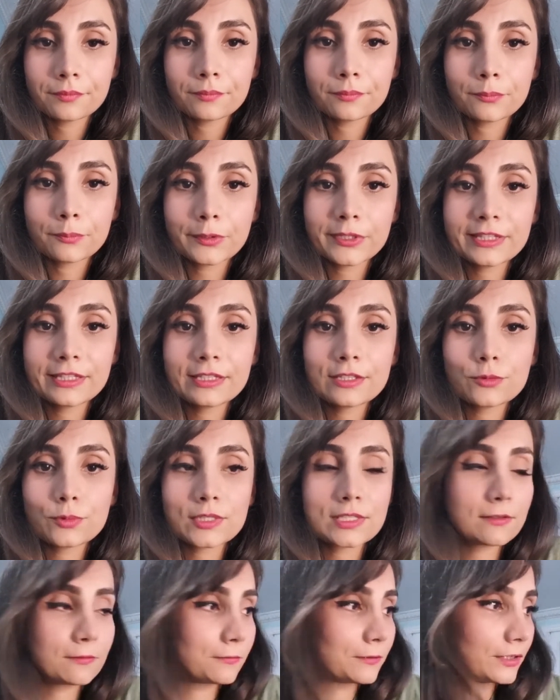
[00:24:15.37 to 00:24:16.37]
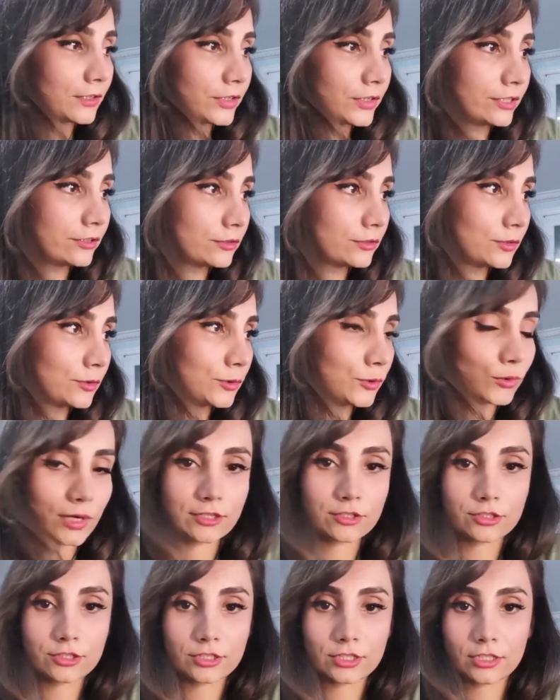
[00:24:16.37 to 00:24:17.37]
but this was a very good
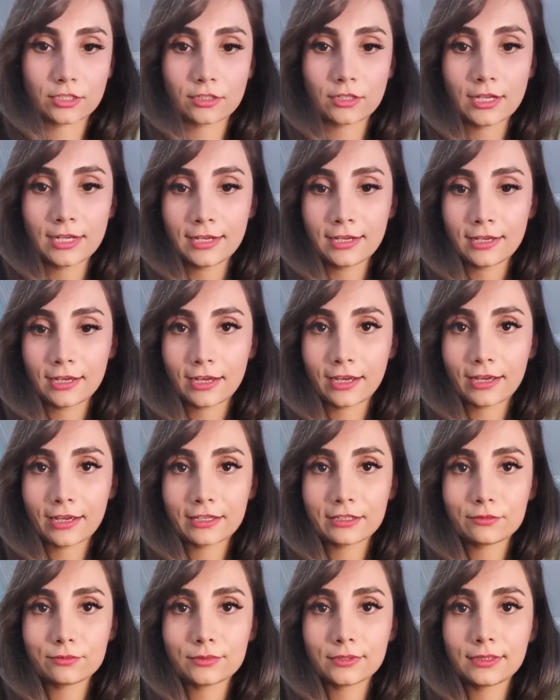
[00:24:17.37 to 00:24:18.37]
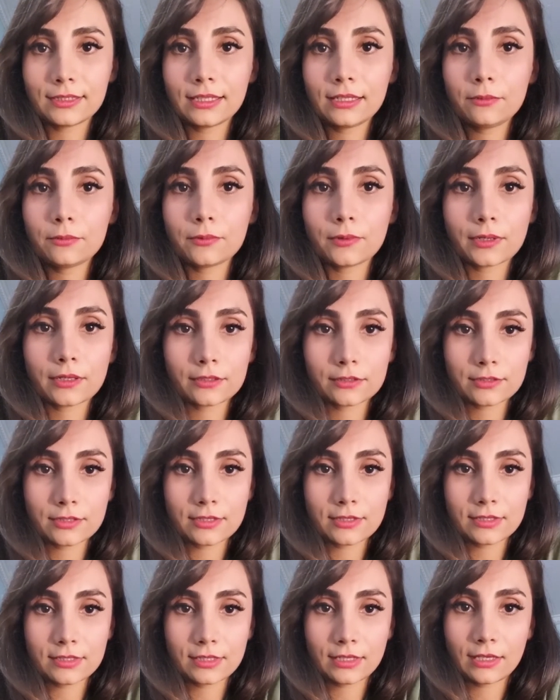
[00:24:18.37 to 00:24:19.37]
question. I really want to
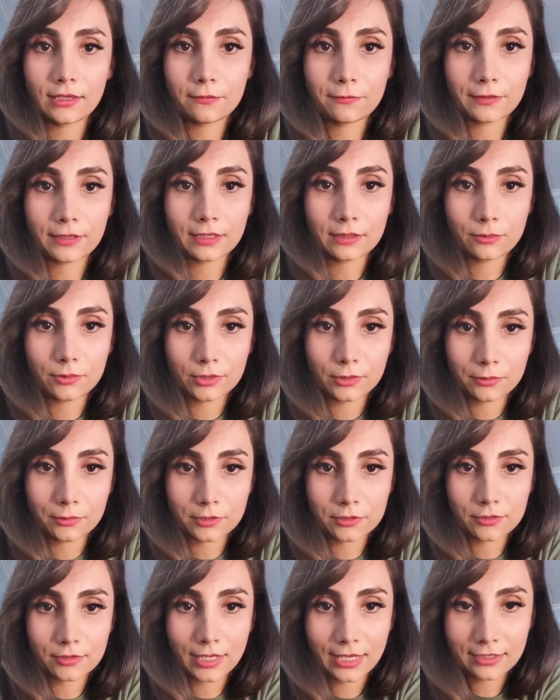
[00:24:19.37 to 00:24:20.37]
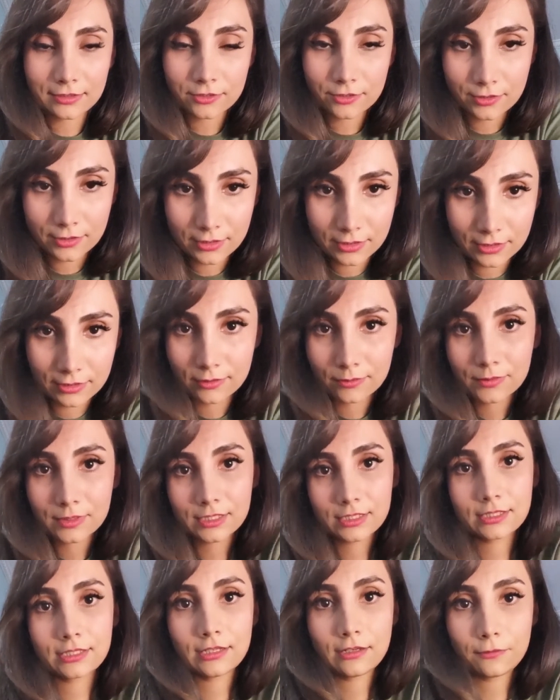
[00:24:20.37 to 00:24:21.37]
see if anybody wants to answer this. Let me
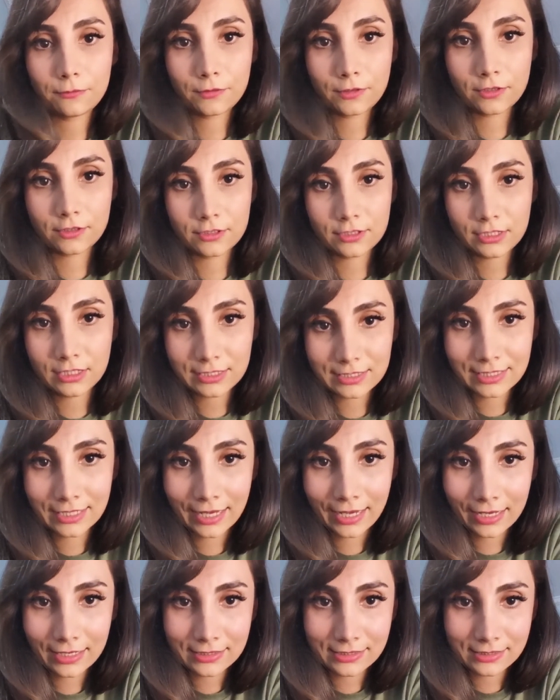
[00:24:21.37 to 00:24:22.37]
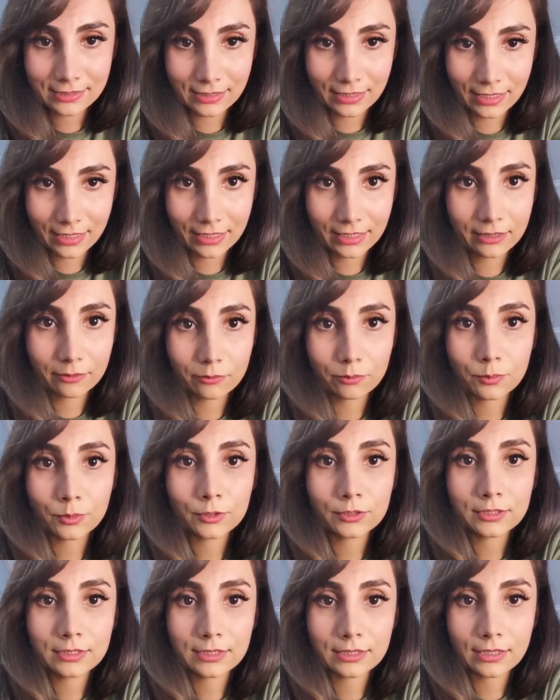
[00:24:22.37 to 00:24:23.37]
see if there's any text that I can
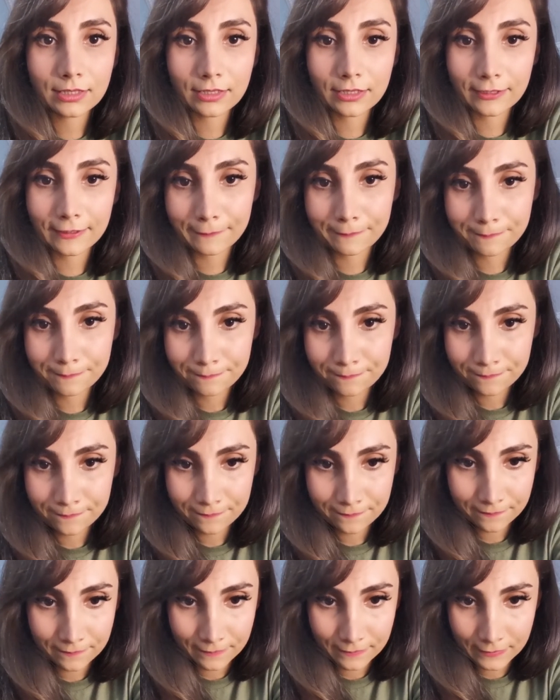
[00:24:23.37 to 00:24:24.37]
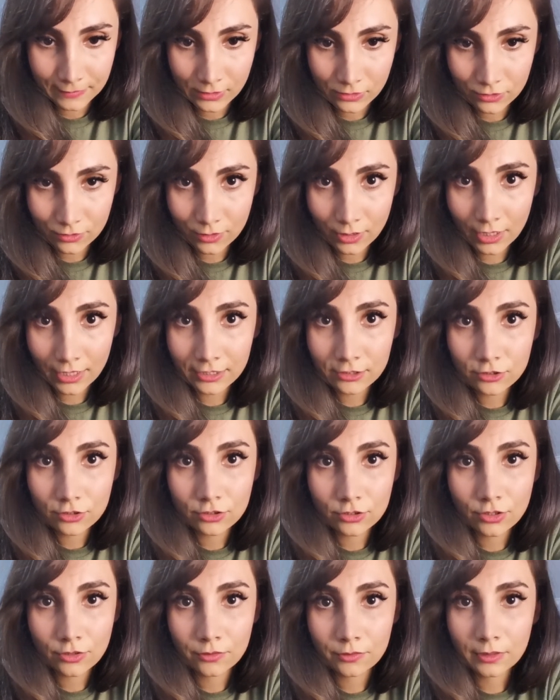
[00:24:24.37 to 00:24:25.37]
put the. Do you guys
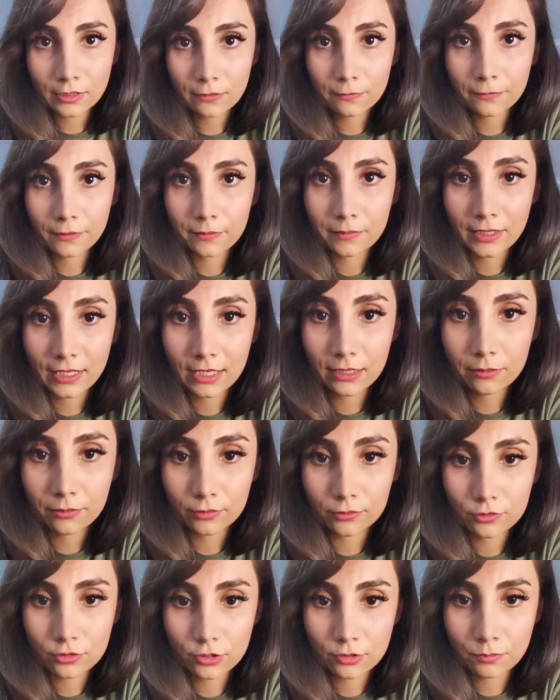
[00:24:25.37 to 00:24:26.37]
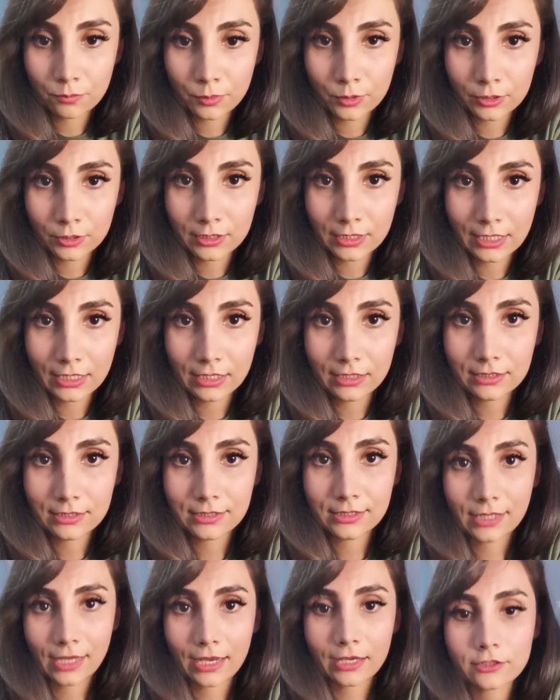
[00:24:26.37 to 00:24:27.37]
know if I'm able to put any
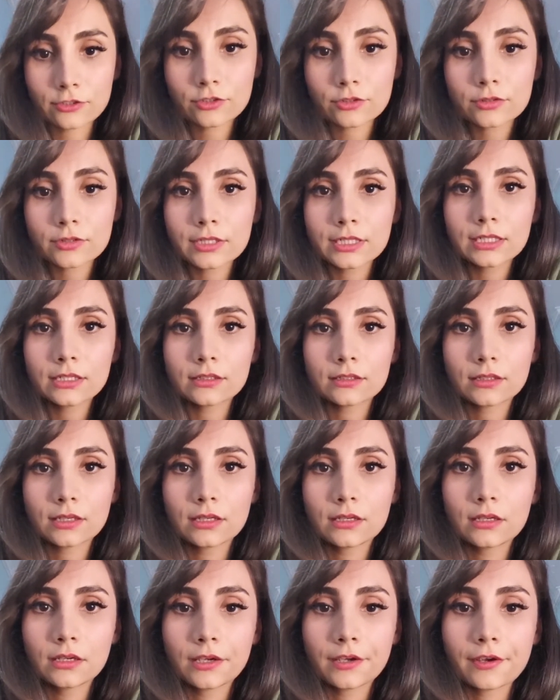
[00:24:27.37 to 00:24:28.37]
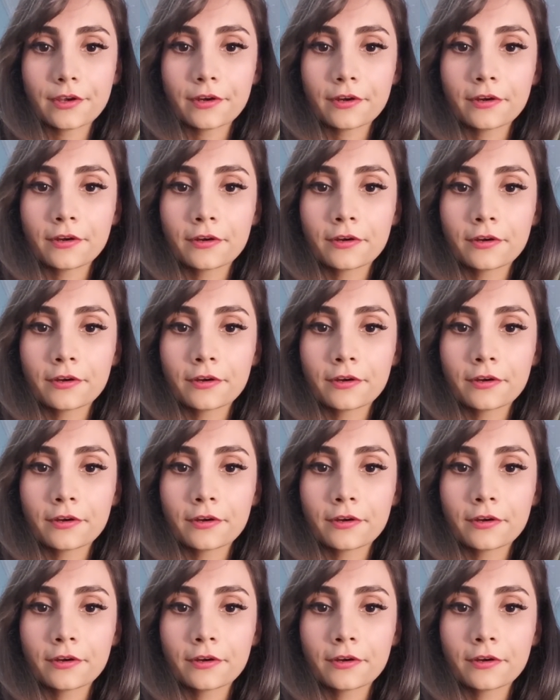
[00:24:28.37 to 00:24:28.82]
text or anything here?